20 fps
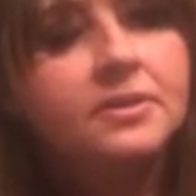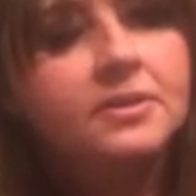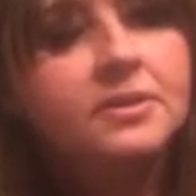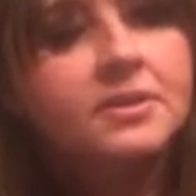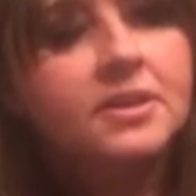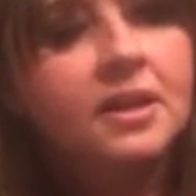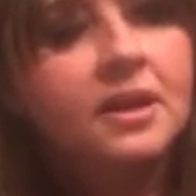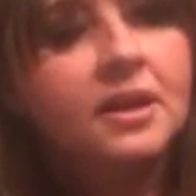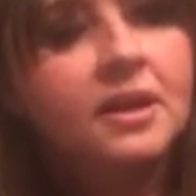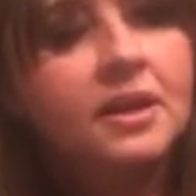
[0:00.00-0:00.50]

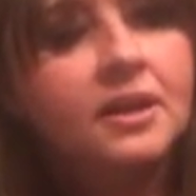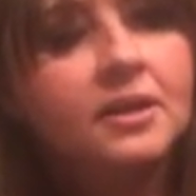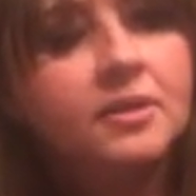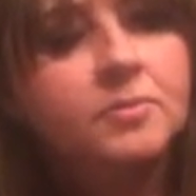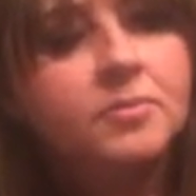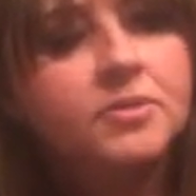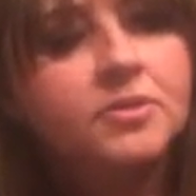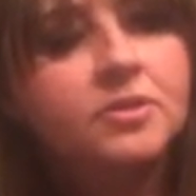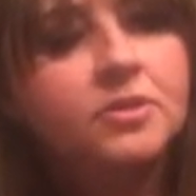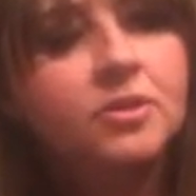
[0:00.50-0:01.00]

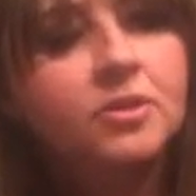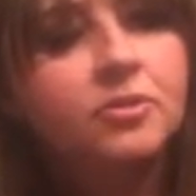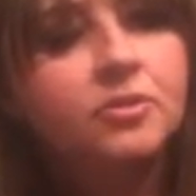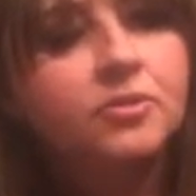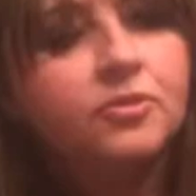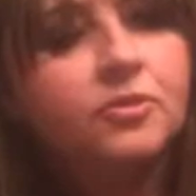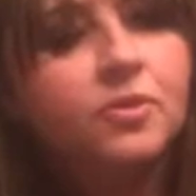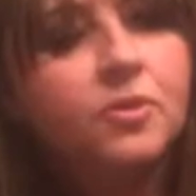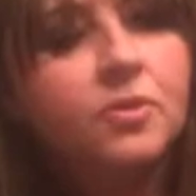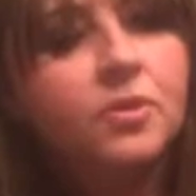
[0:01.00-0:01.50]
×
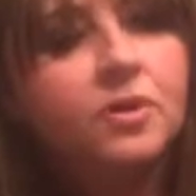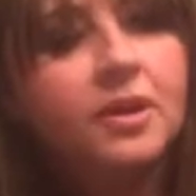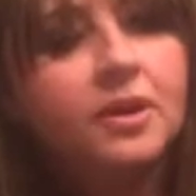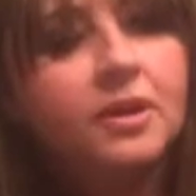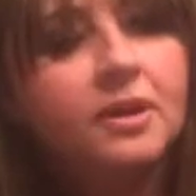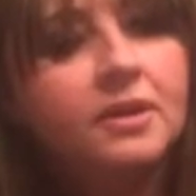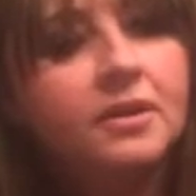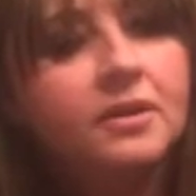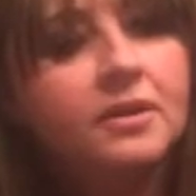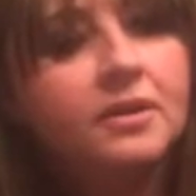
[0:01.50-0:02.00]

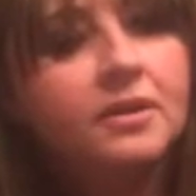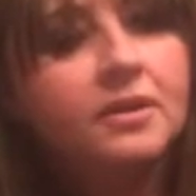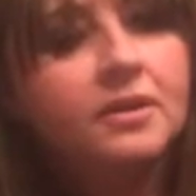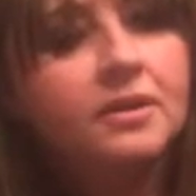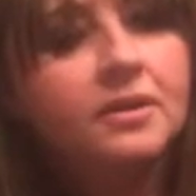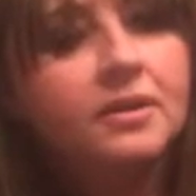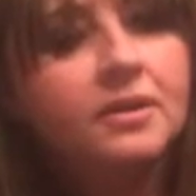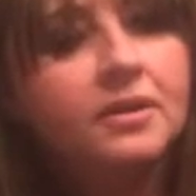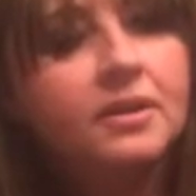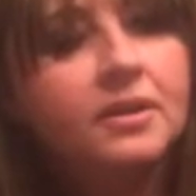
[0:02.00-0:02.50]
4
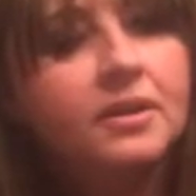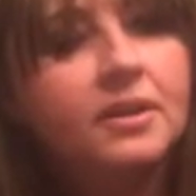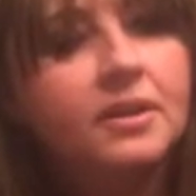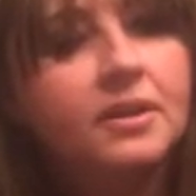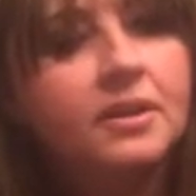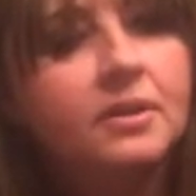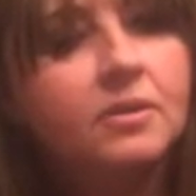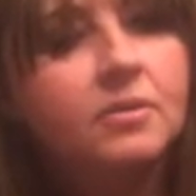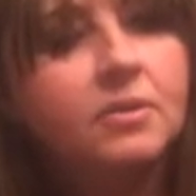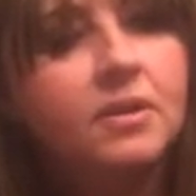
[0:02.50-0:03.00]

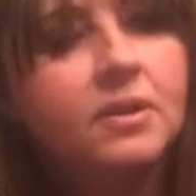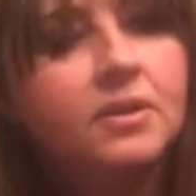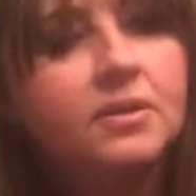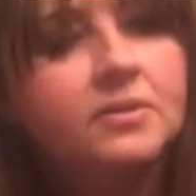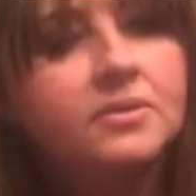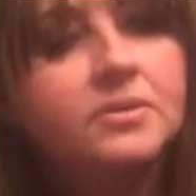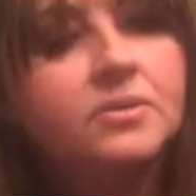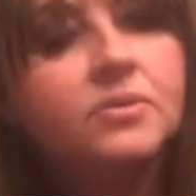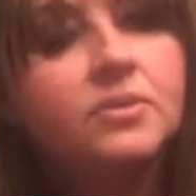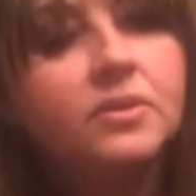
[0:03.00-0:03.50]

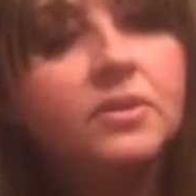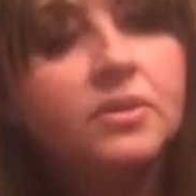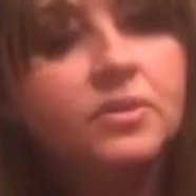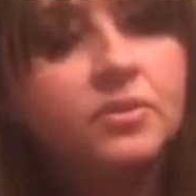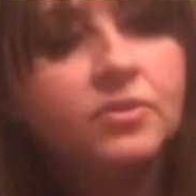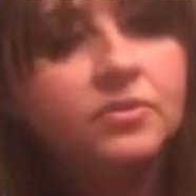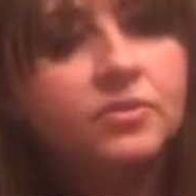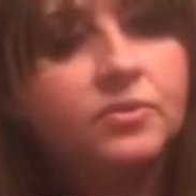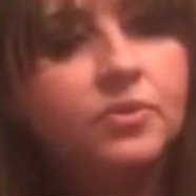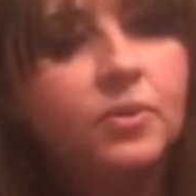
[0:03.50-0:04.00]

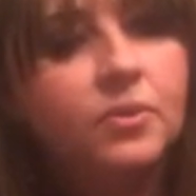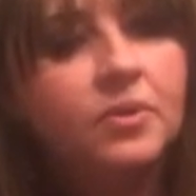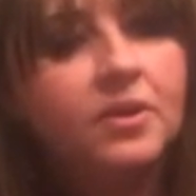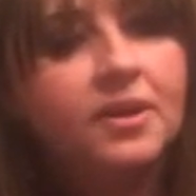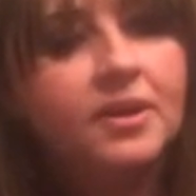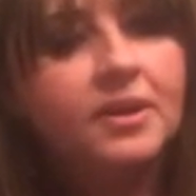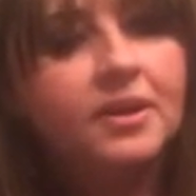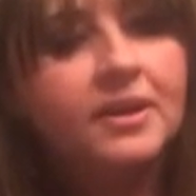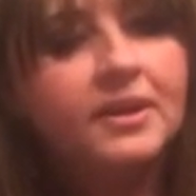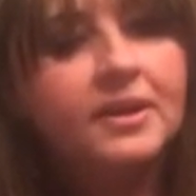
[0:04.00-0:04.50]
=
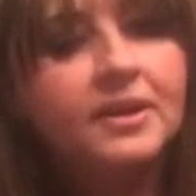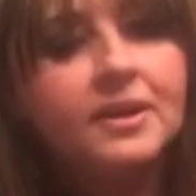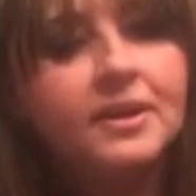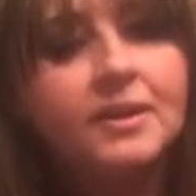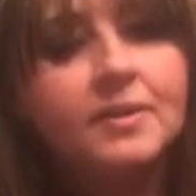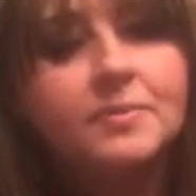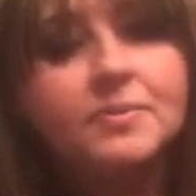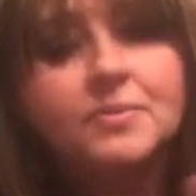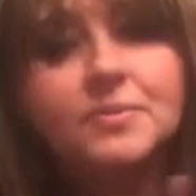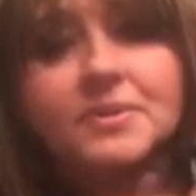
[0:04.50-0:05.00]
4, and it
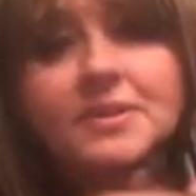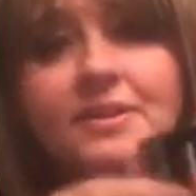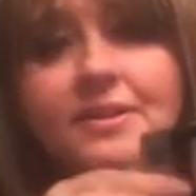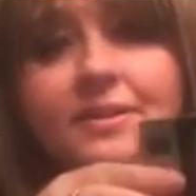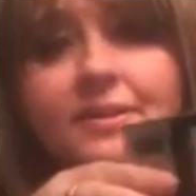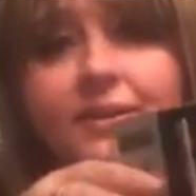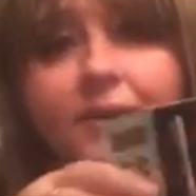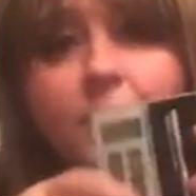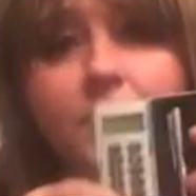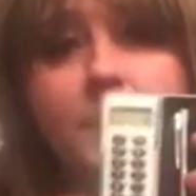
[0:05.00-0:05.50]
comes with a
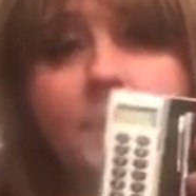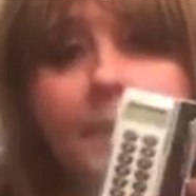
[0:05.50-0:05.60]
little